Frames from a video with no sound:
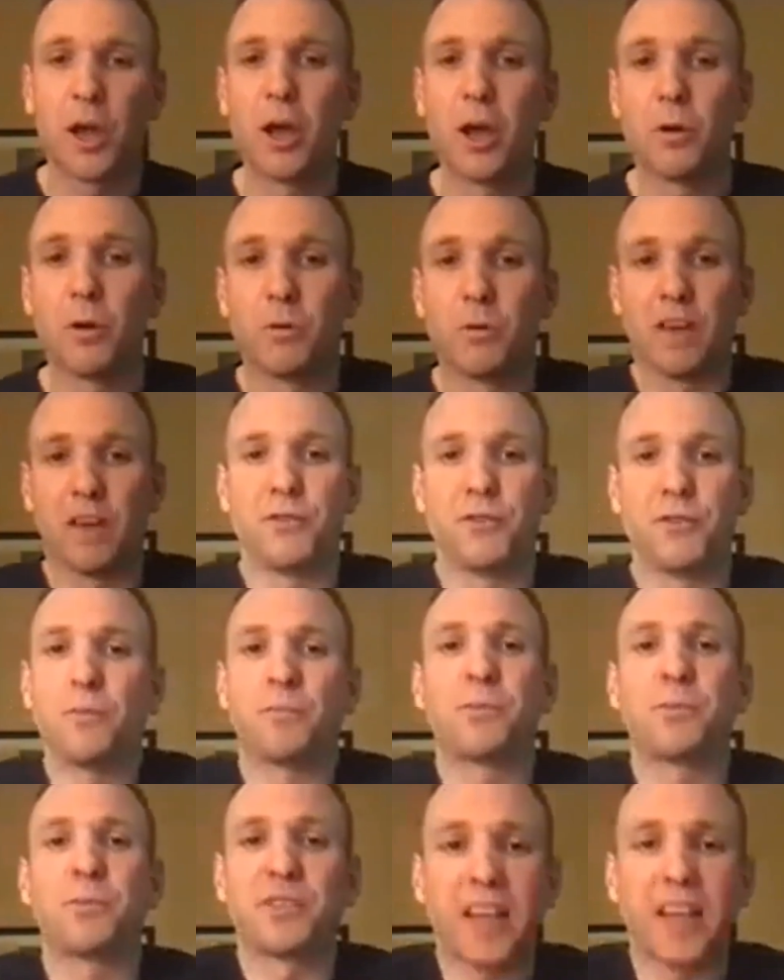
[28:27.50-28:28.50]
if you
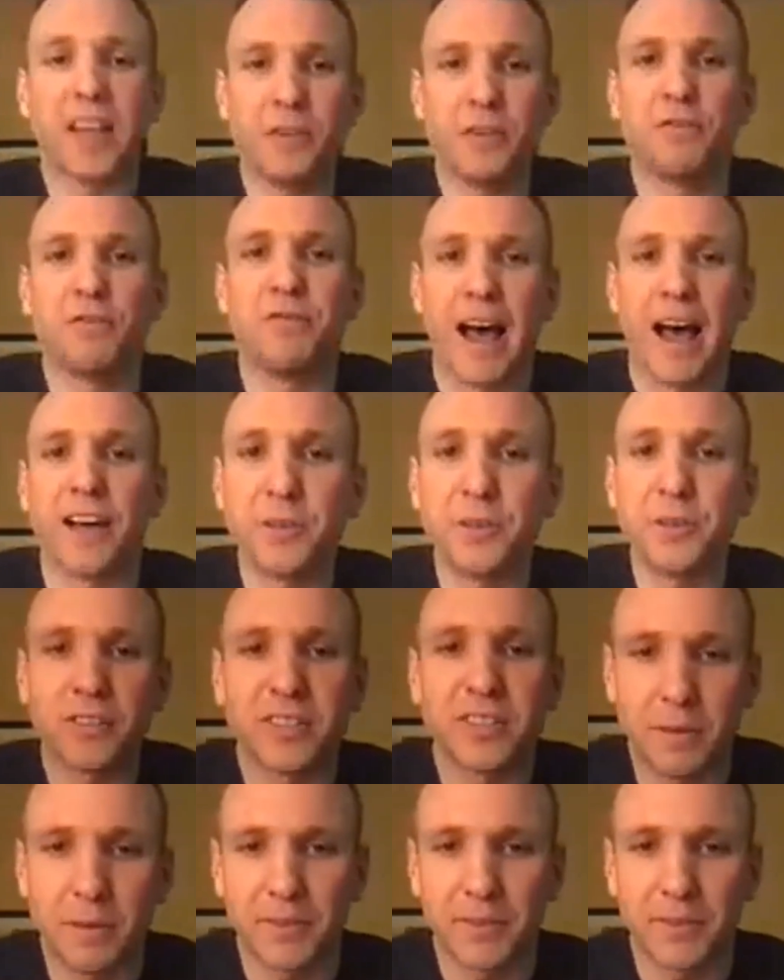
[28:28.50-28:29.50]
say you value
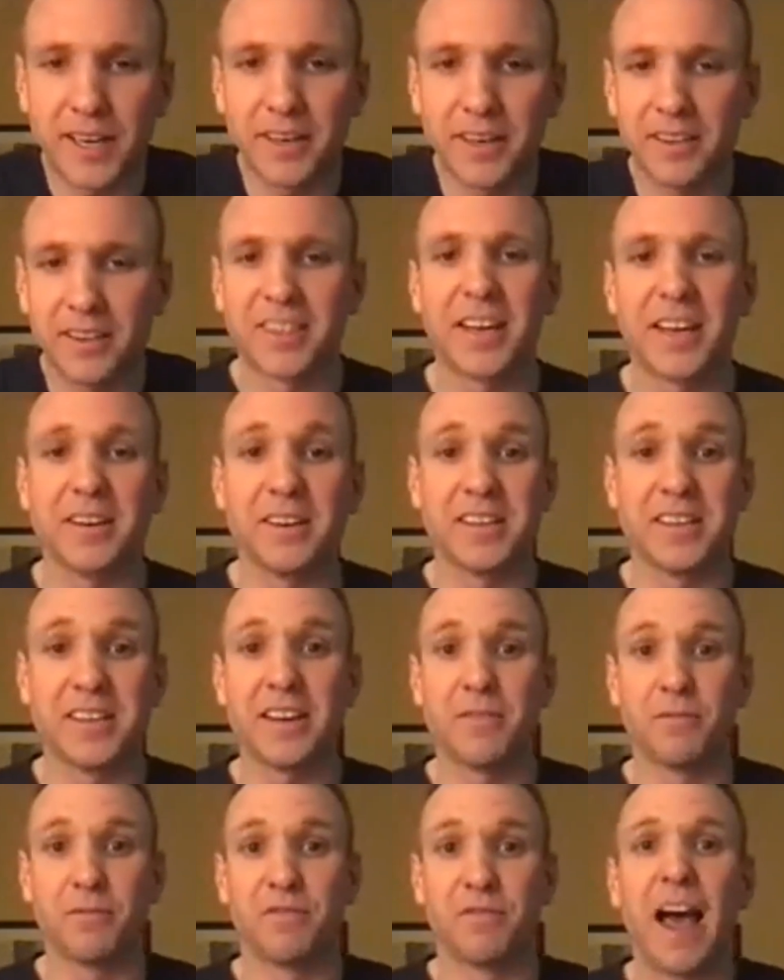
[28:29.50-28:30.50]
something then
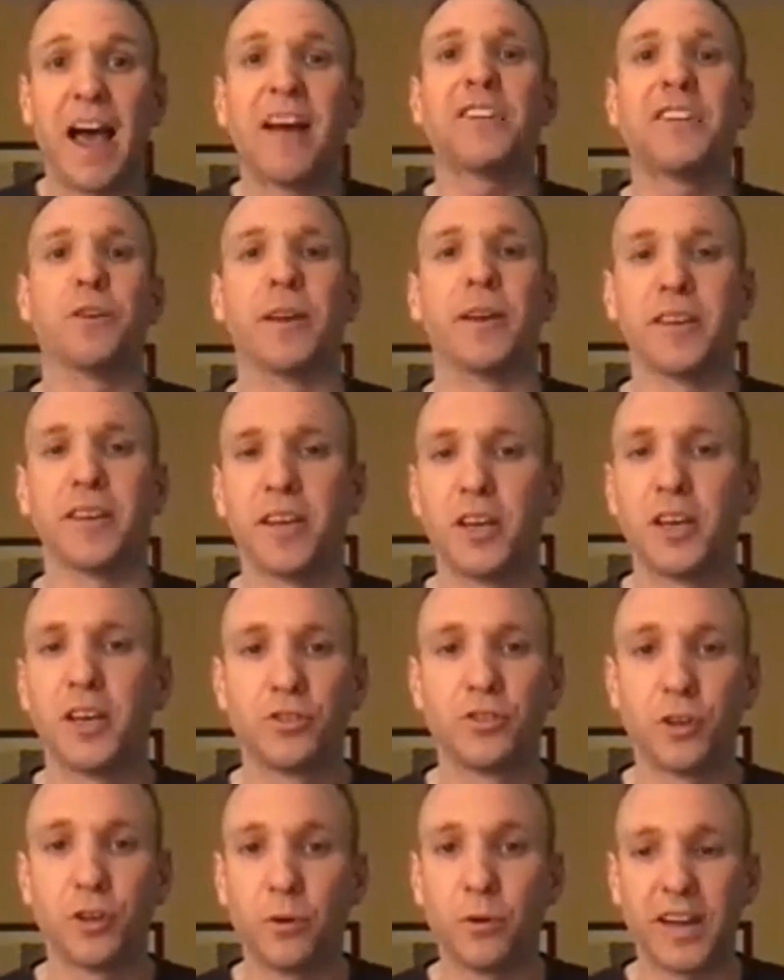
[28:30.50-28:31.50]
then value it
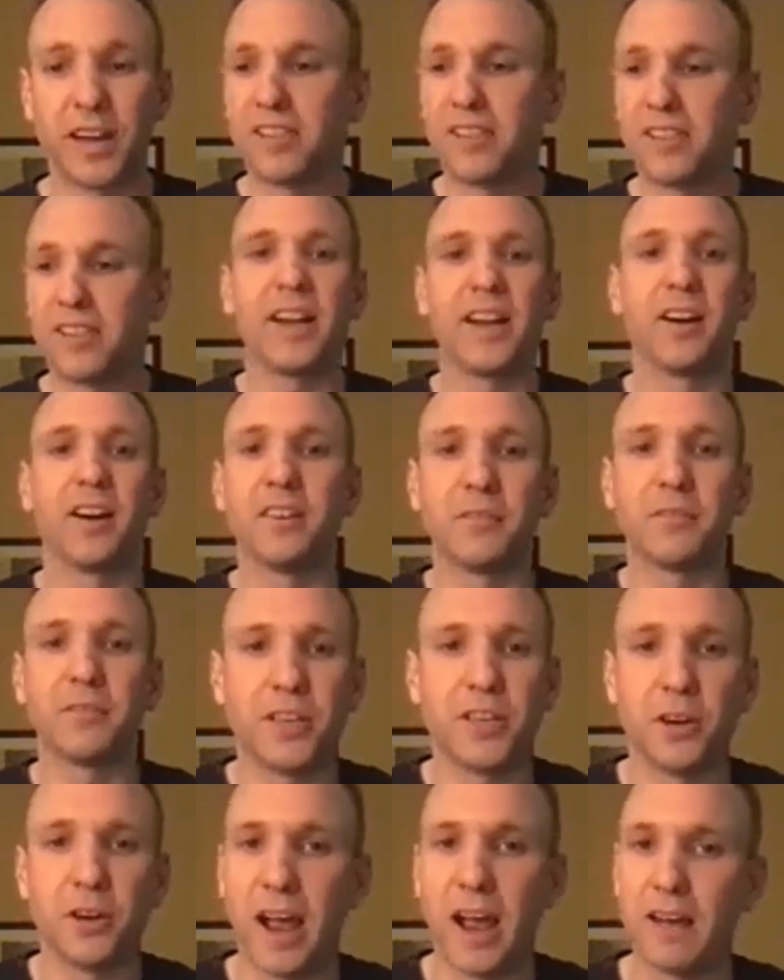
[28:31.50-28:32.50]
so in there you
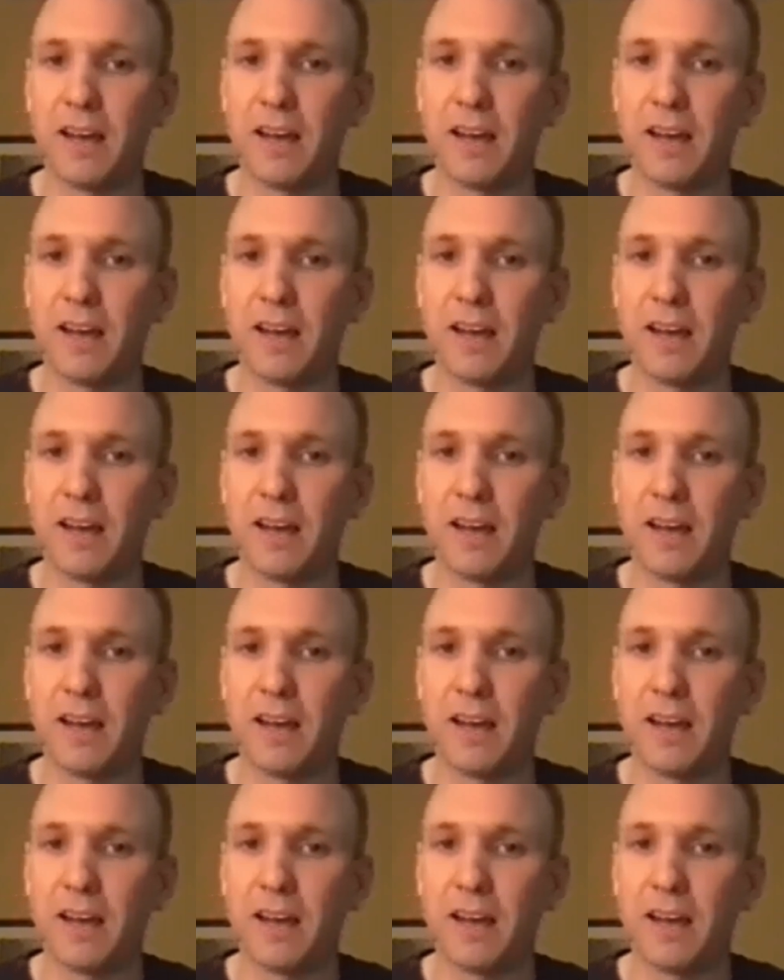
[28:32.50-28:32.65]
know have